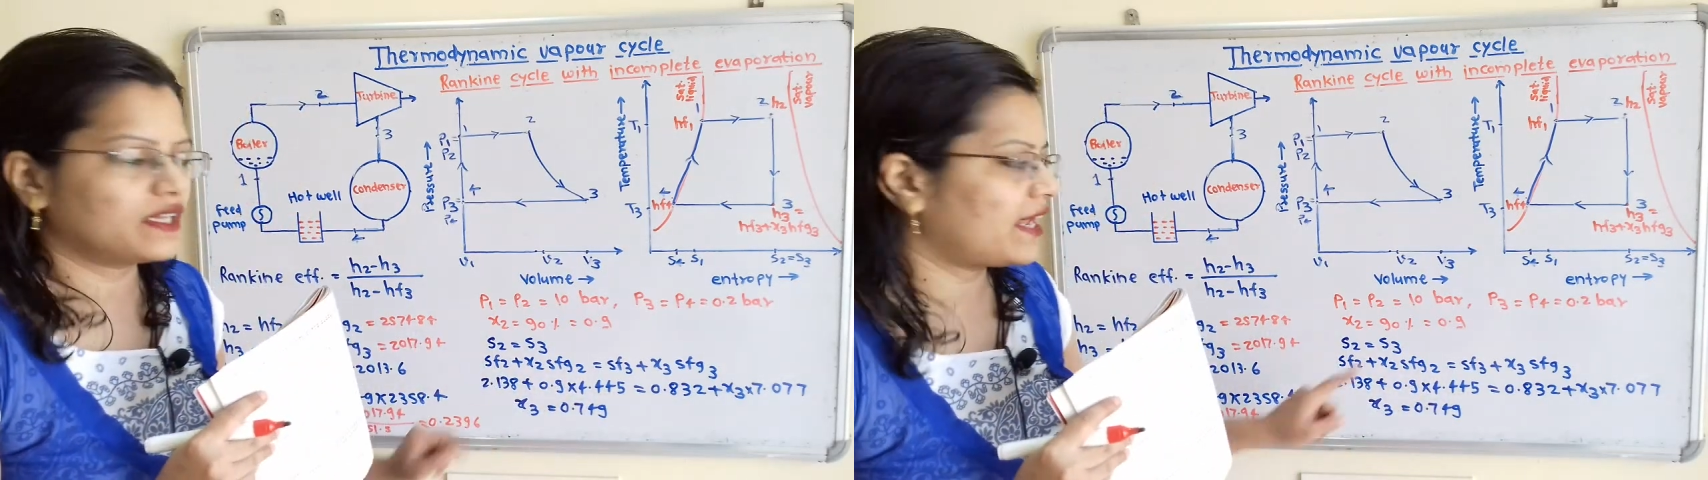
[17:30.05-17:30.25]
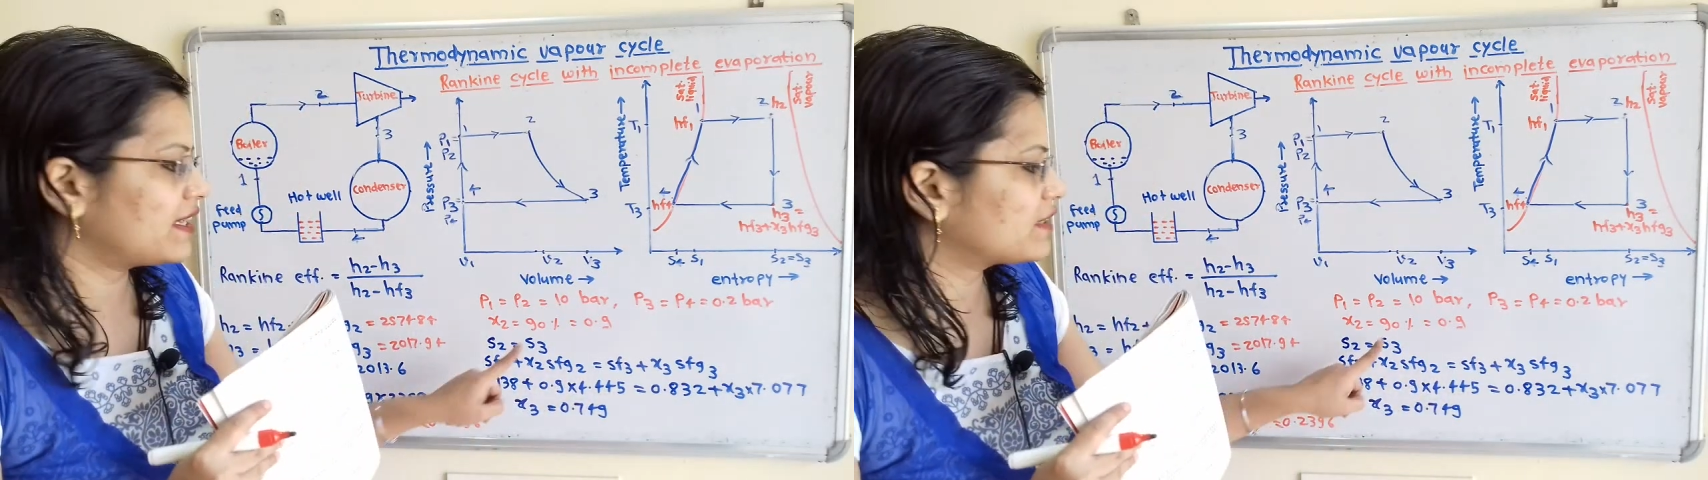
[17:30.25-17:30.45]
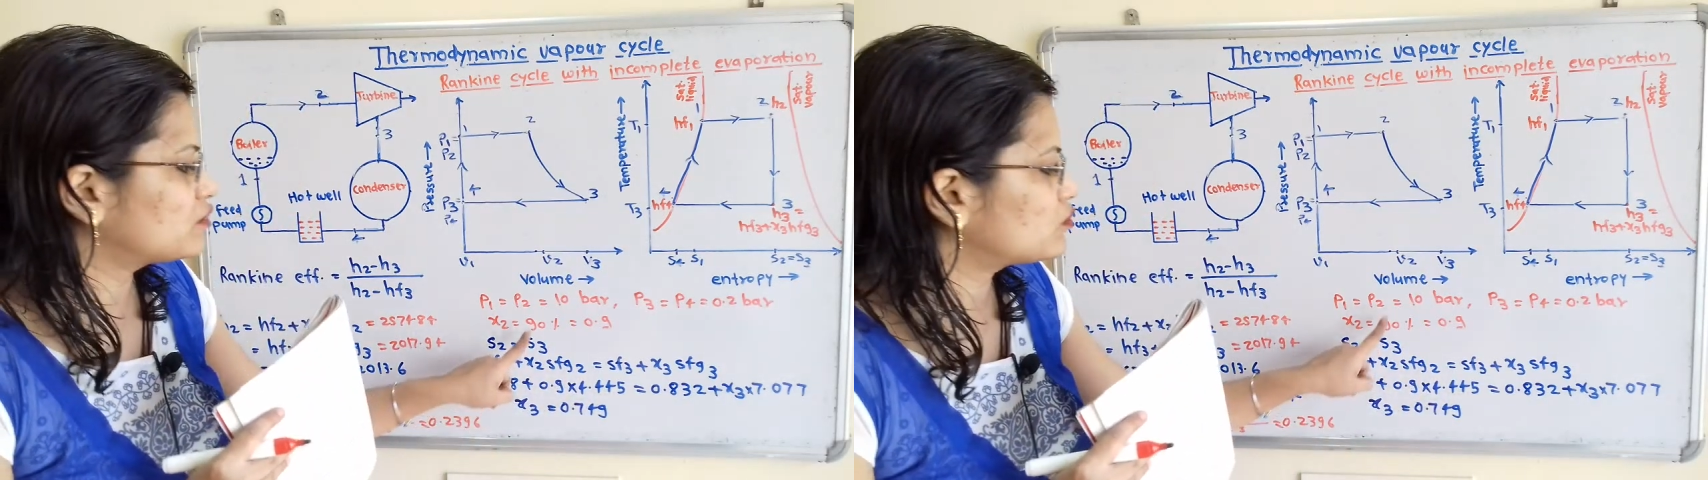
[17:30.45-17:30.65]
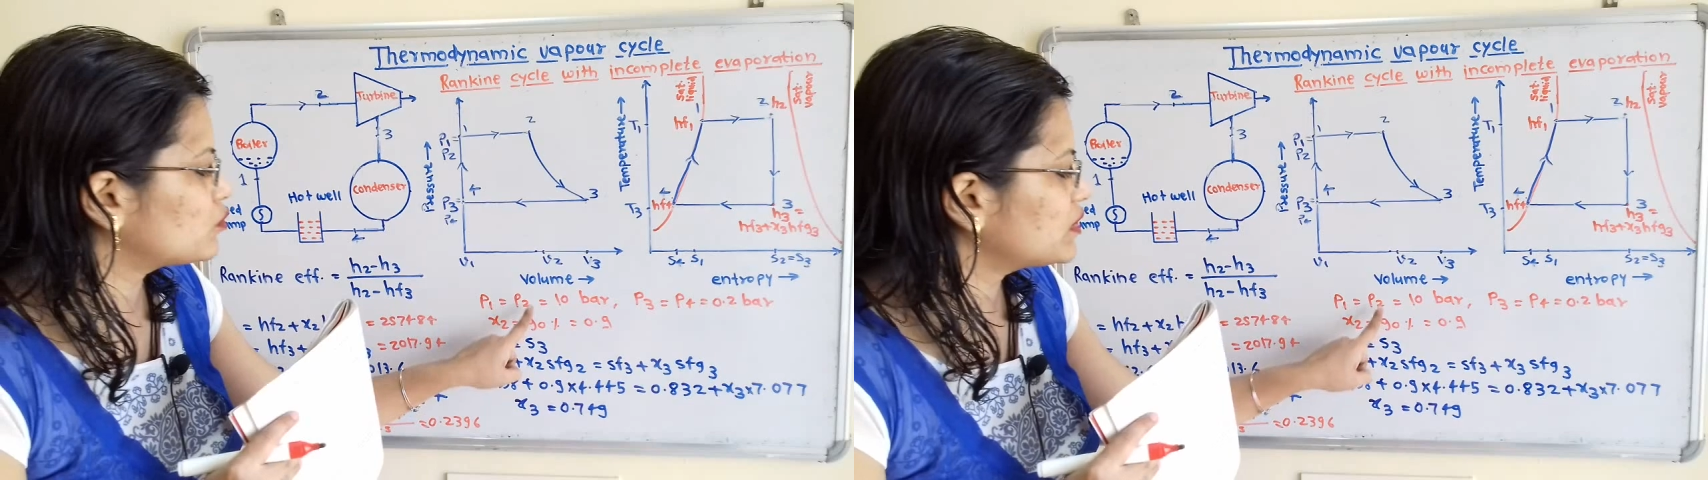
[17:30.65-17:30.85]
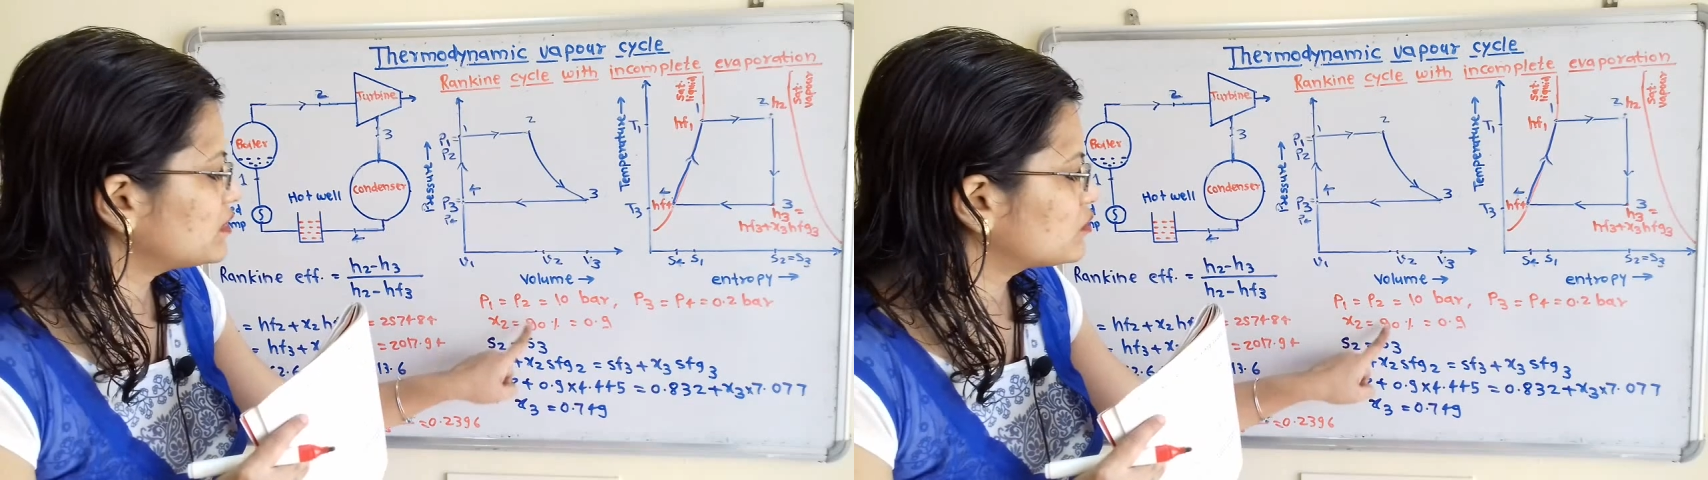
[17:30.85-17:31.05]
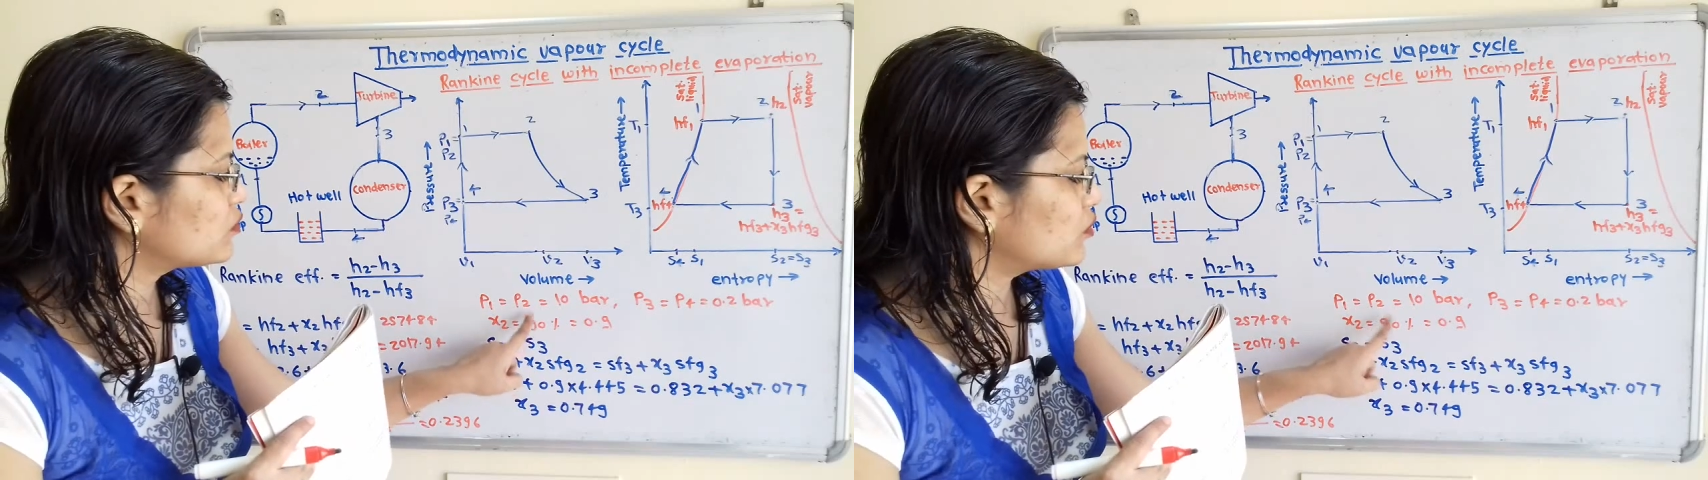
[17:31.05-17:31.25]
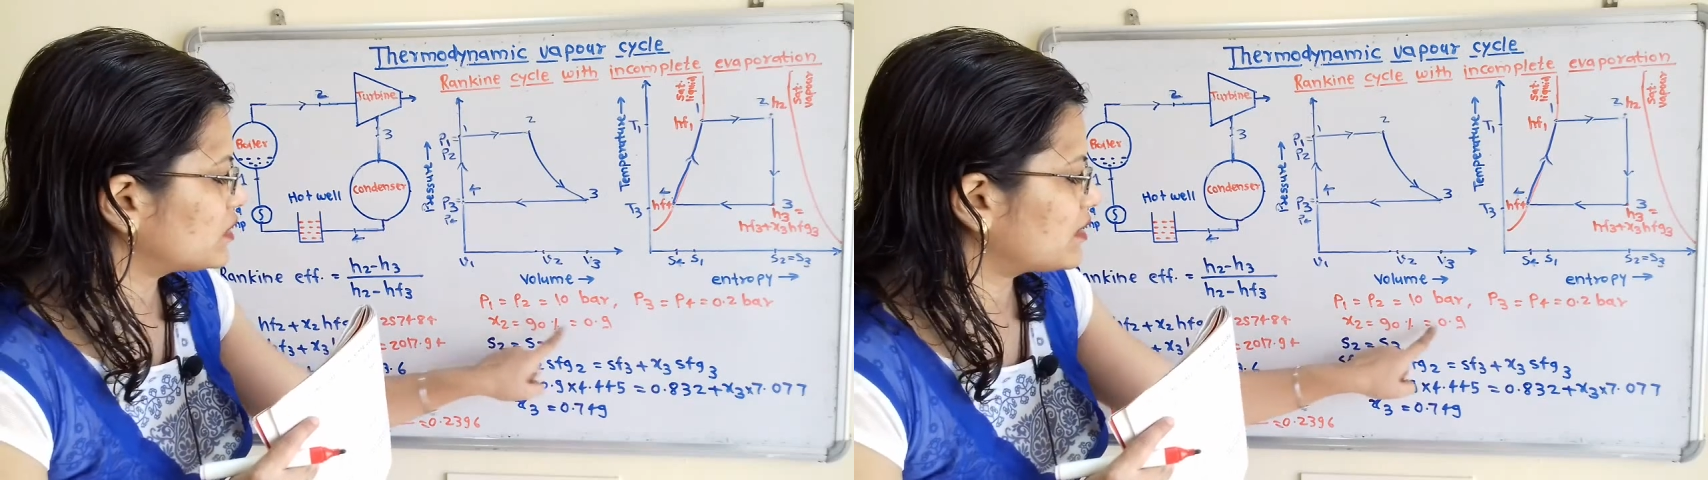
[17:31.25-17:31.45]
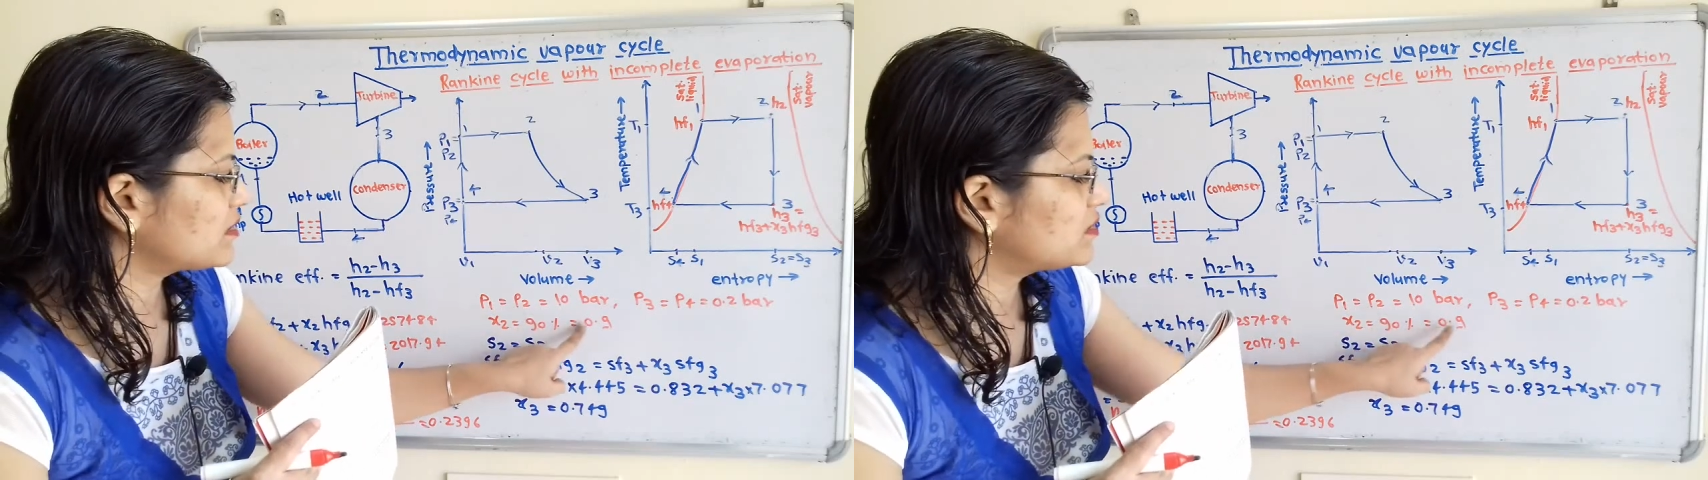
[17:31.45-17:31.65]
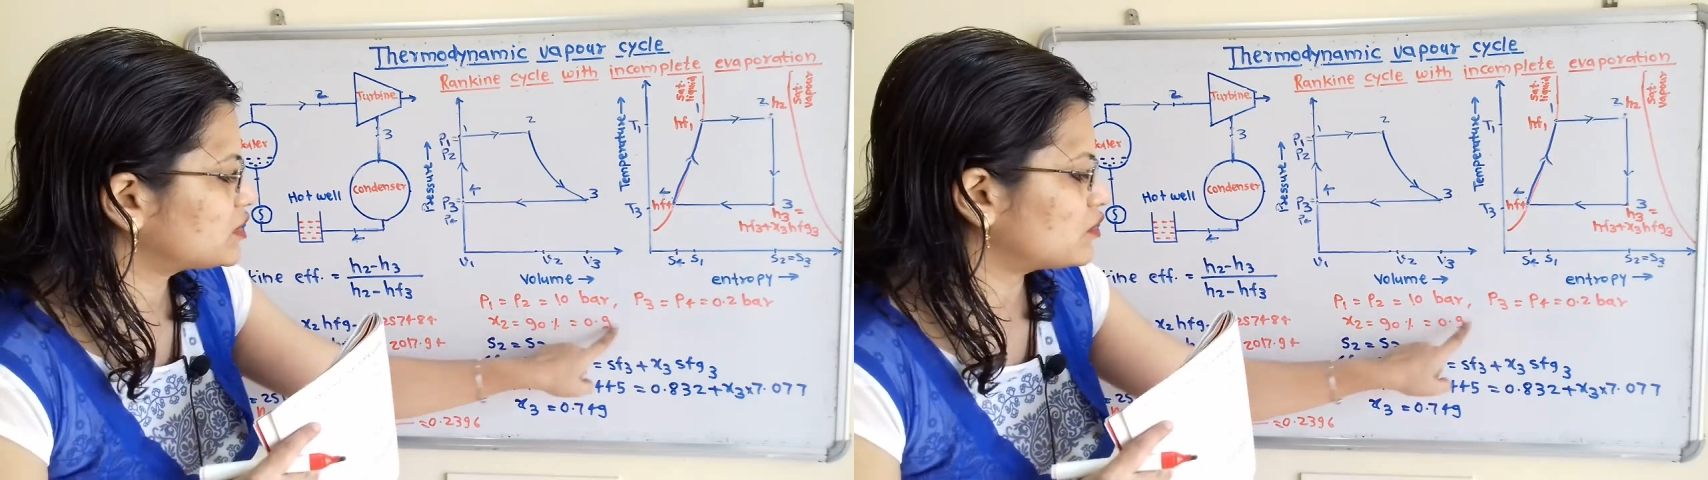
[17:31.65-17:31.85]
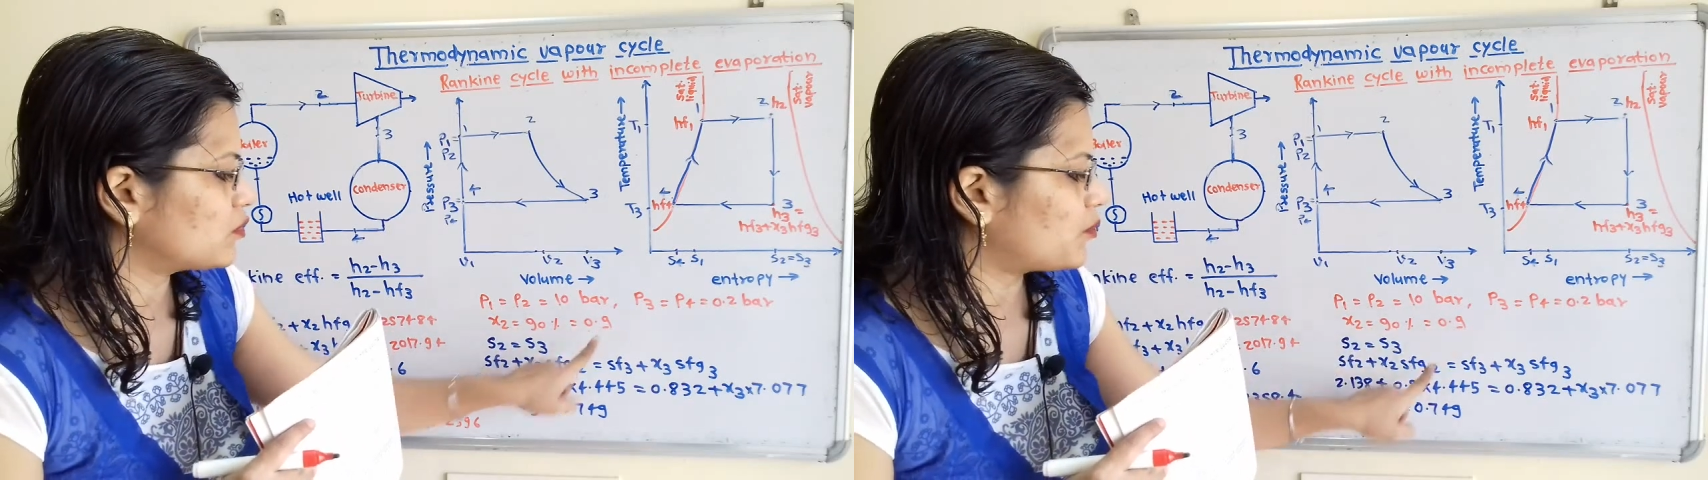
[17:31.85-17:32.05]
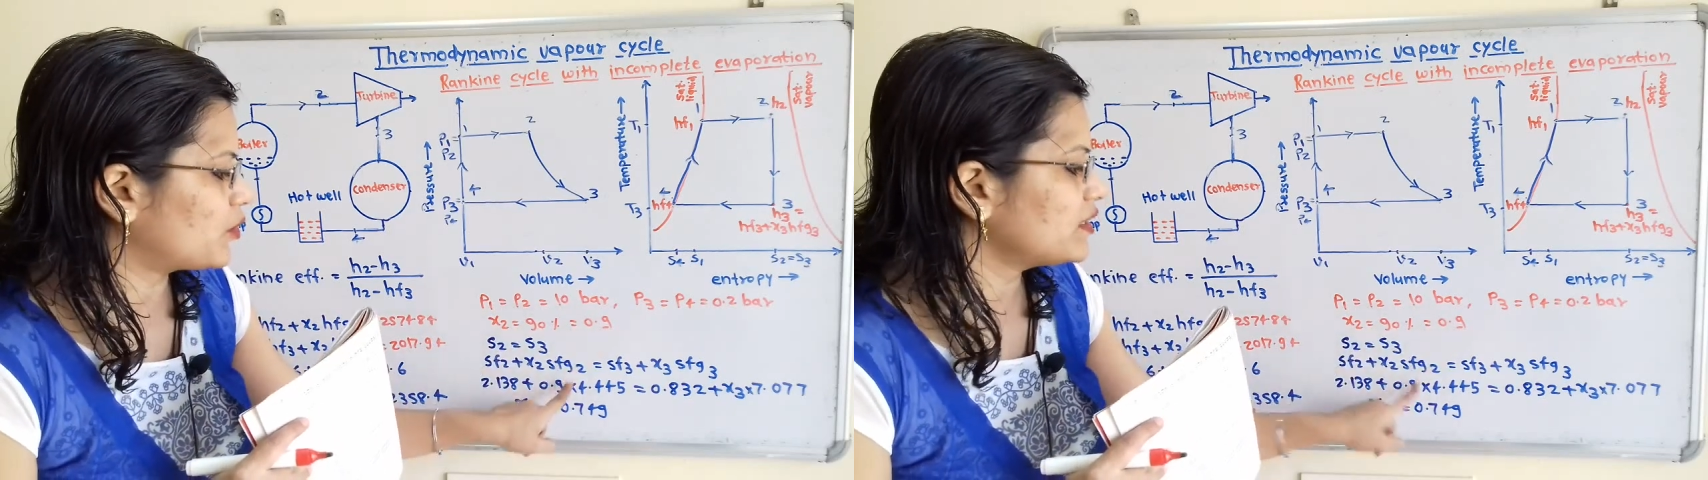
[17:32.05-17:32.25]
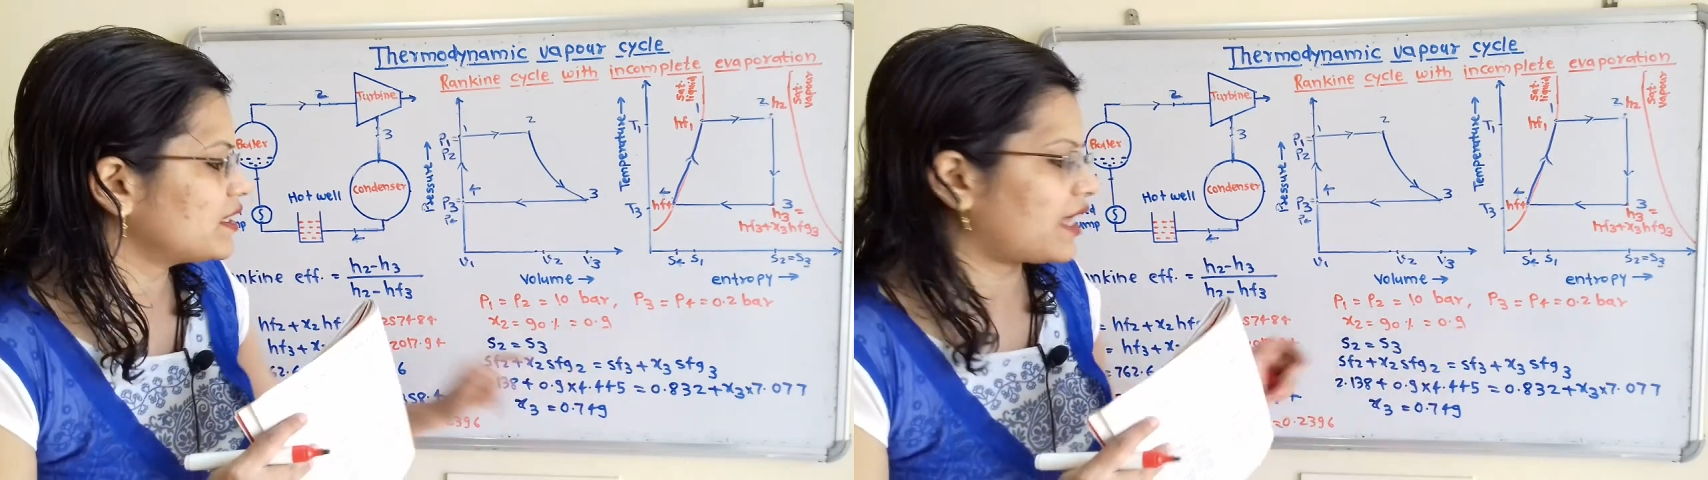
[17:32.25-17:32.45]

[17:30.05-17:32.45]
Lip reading: and X2 is known, that is 0.9.